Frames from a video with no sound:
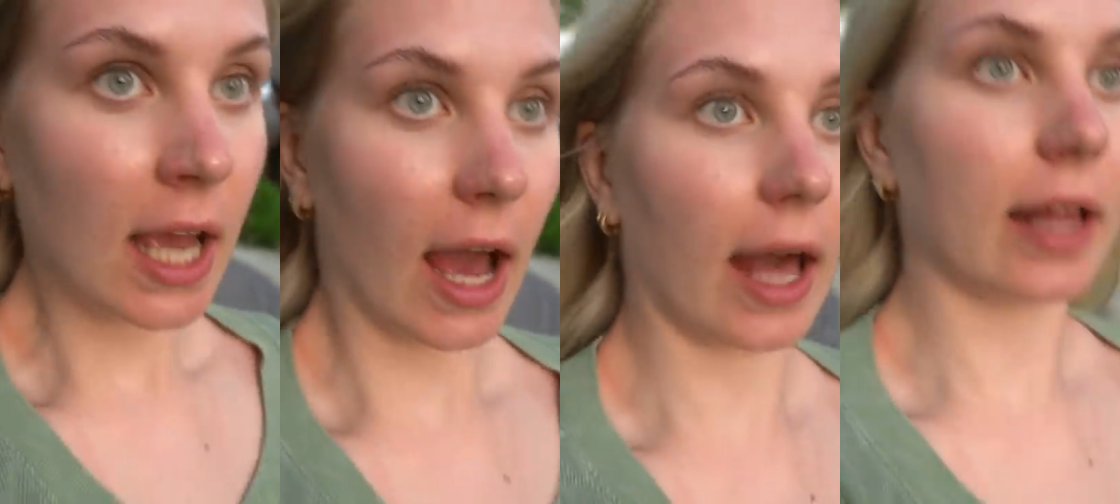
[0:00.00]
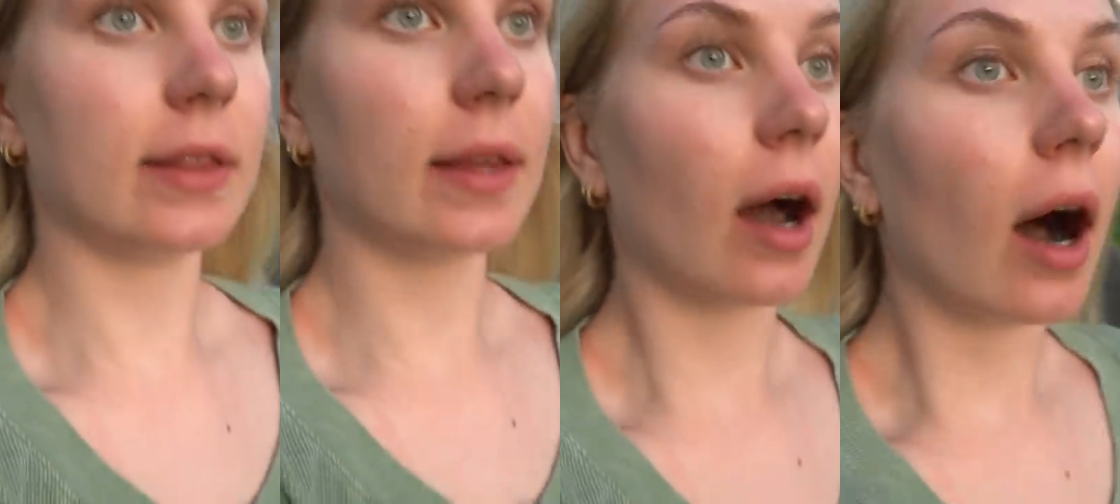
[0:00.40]

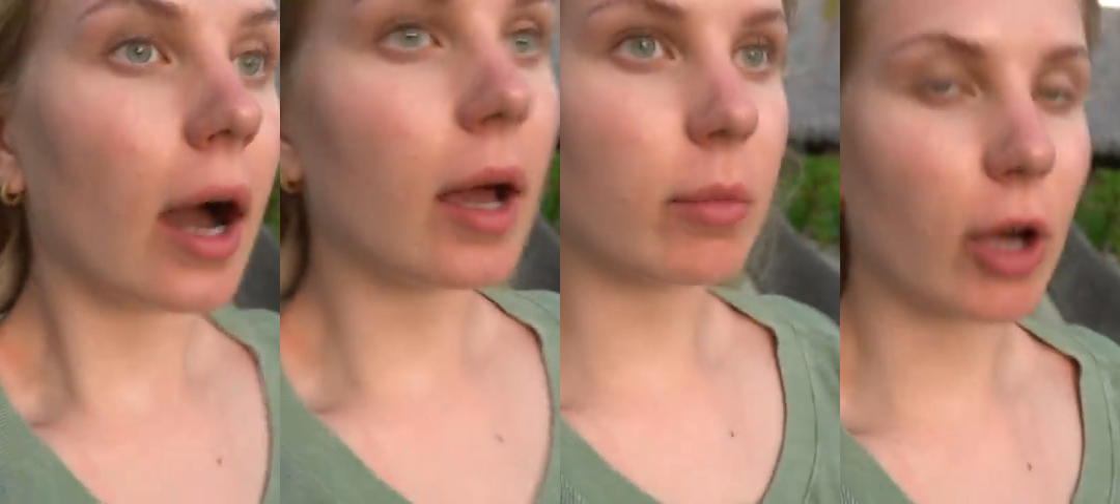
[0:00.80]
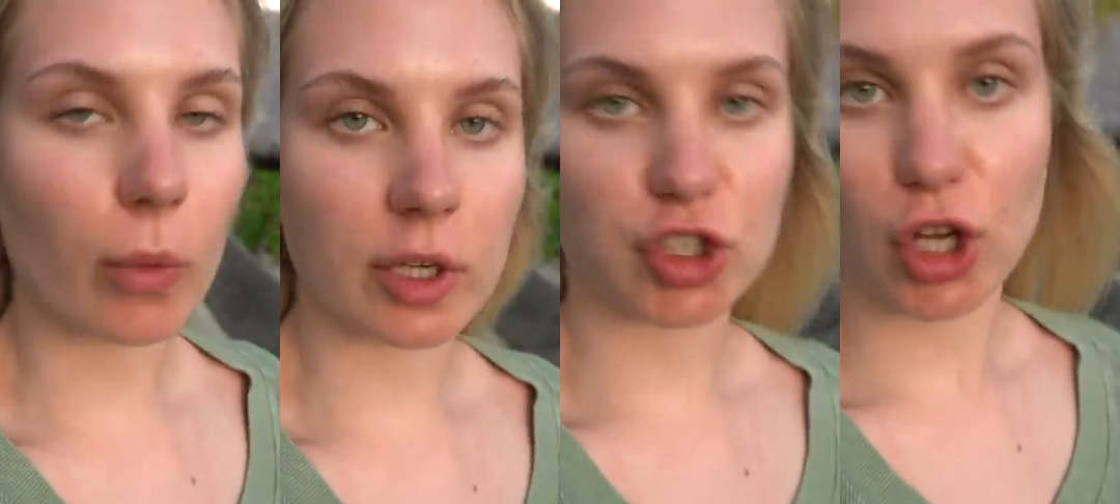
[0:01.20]
and I'm
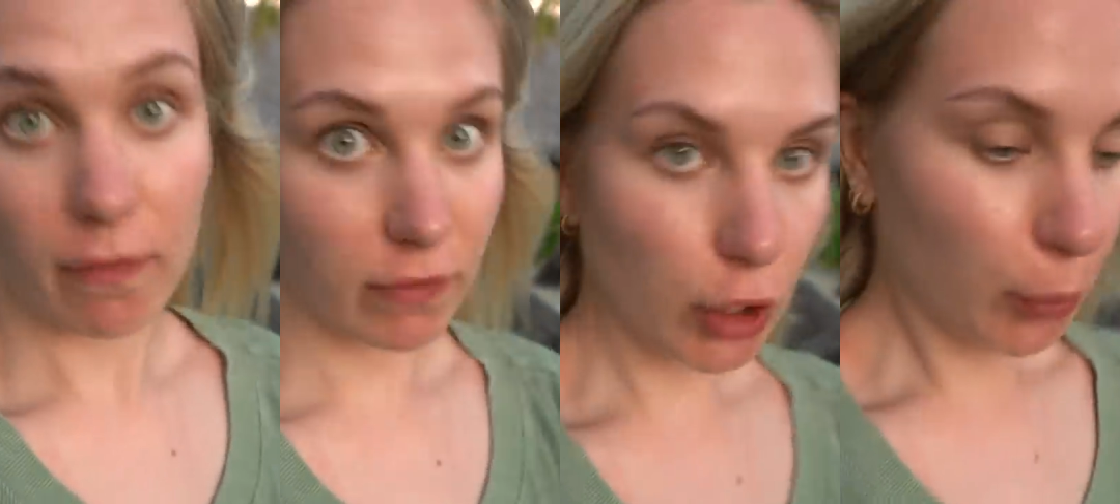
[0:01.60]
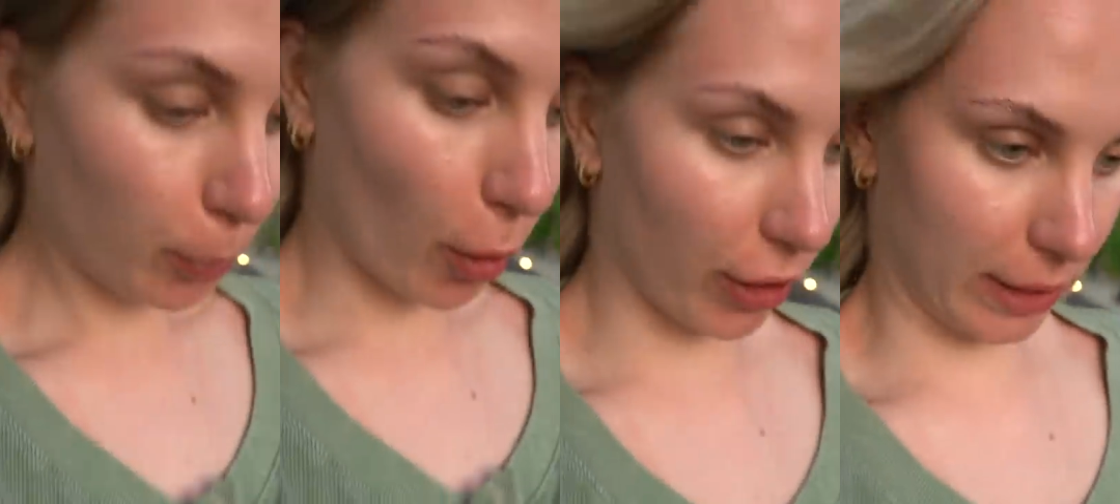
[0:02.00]
going to a
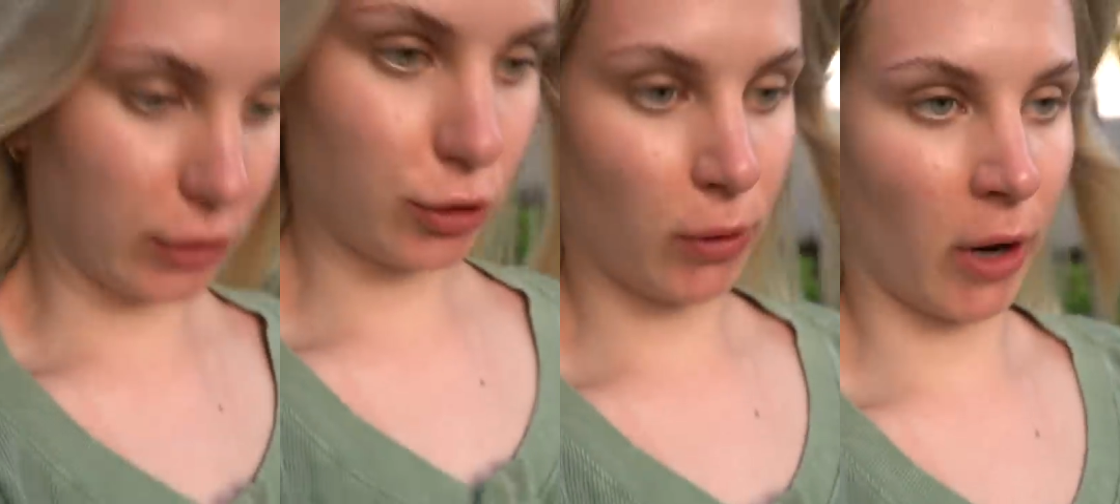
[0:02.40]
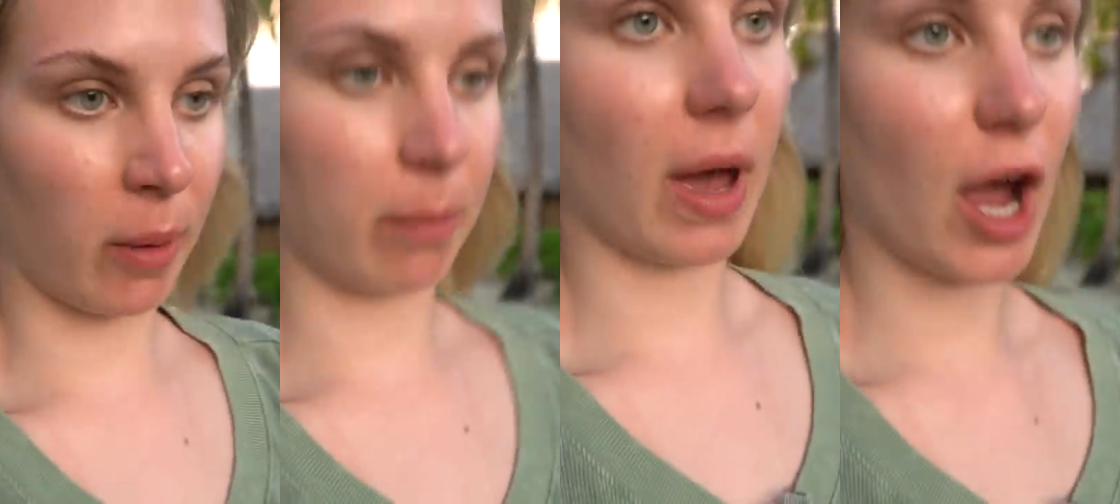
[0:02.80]
viewpoint where
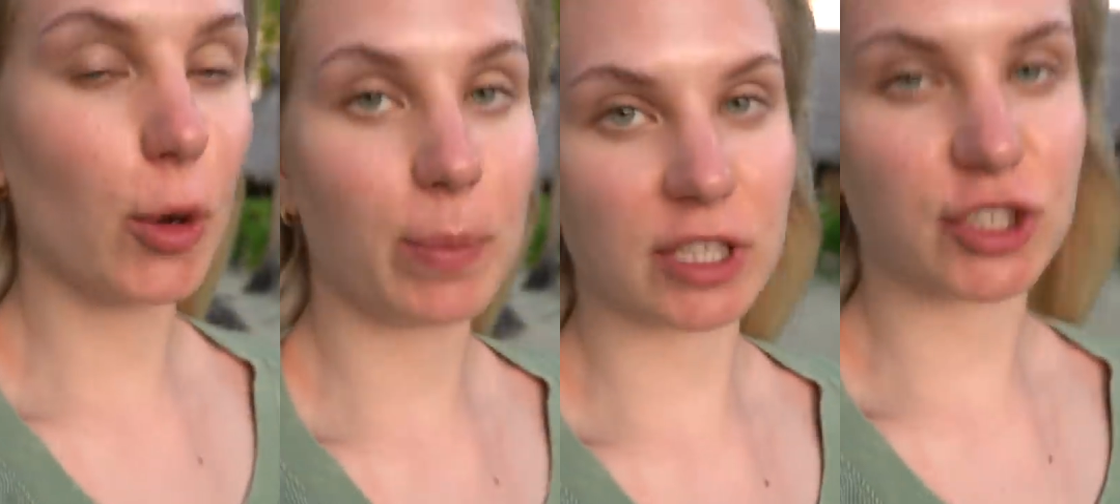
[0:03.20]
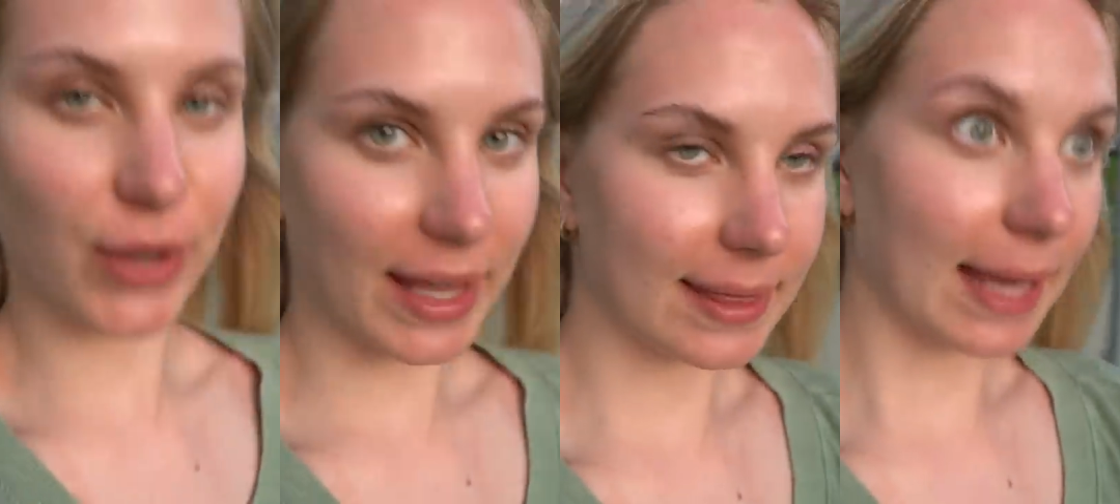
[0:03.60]
I'm hoping to
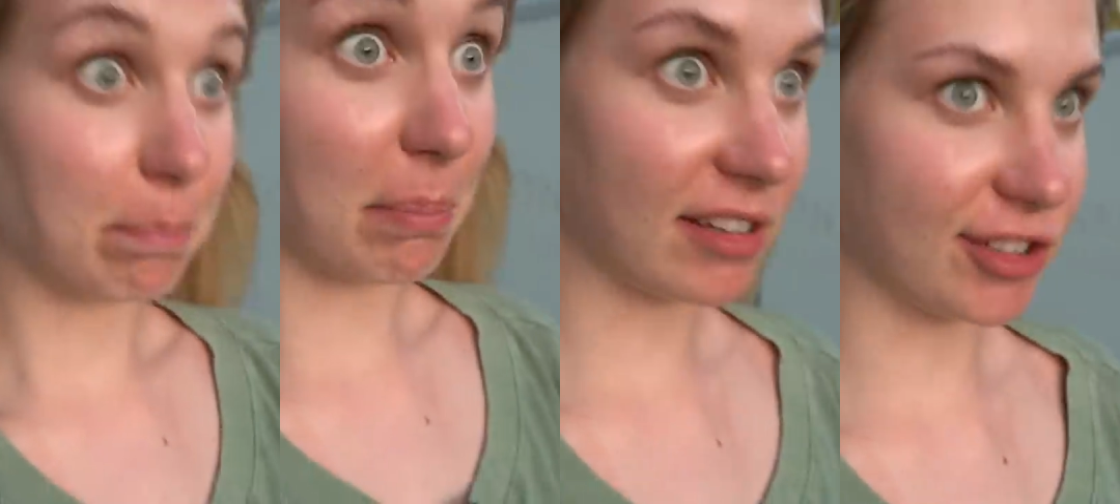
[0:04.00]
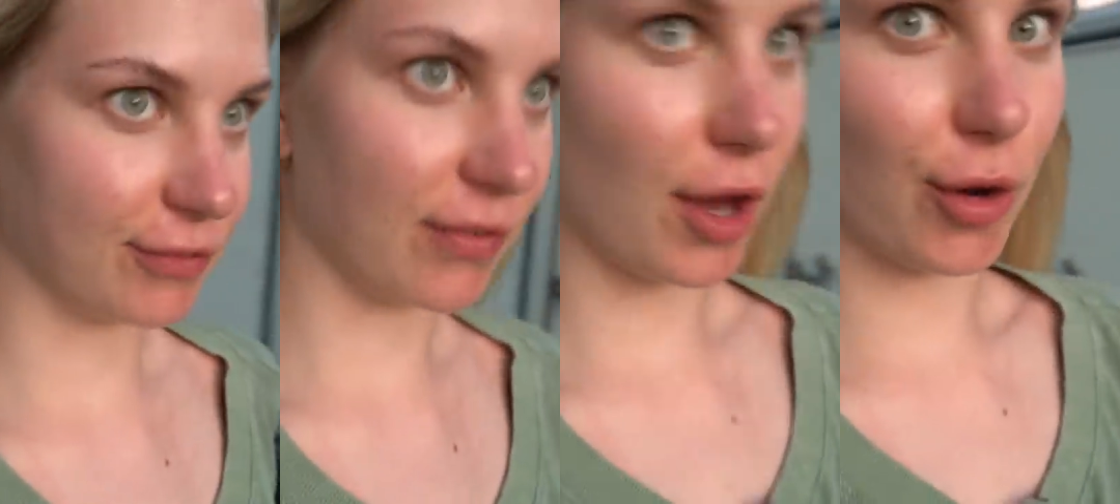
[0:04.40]
get a better
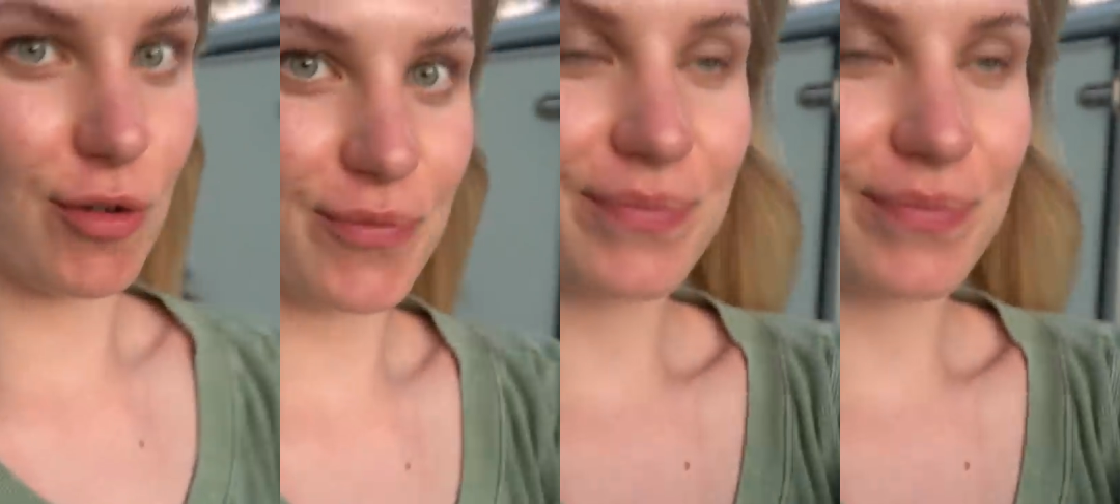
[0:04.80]
view.